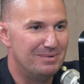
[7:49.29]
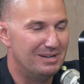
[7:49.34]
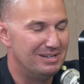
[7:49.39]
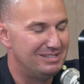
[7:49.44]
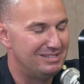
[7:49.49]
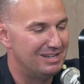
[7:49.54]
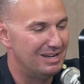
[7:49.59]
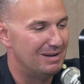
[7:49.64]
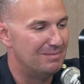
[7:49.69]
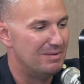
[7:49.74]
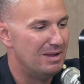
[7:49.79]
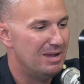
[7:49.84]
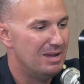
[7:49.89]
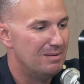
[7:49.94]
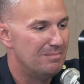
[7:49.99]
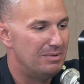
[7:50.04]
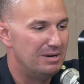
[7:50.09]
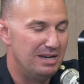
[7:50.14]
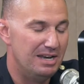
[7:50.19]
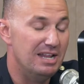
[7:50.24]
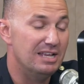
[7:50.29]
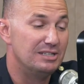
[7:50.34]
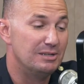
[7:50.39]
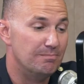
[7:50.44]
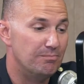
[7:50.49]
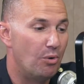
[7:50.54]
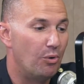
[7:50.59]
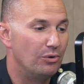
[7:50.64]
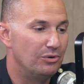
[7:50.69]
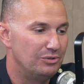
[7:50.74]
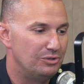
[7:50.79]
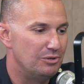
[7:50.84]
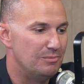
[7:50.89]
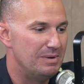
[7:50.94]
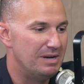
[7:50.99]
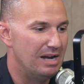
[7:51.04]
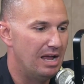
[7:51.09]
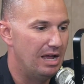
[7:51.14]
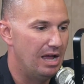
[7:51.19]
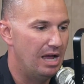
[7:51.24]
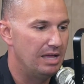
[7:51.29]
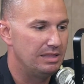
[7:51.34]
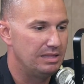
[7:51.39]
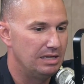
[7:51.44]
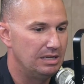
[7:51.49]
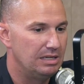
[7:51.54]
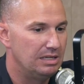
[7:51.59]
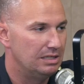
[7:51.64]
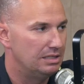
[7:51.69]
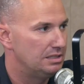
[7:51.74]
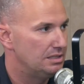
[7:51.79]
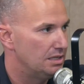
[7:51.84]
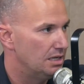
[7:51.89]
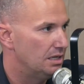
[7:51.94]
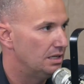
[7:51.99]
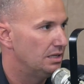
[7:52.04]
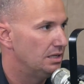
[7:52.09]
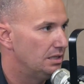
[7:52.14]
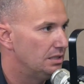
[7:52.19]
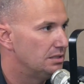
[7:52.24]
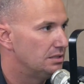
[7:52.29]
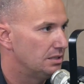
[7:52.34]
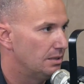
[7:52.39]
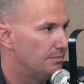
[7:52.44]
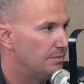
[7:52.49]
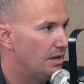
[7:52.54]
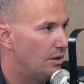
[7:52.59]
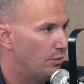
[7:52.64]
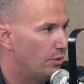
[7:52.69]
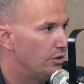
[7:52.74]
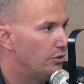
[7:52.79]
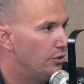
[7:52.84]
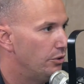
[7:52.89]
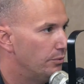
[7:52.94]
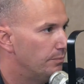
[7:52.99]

But it is important to me, and I think it is something that I want to do.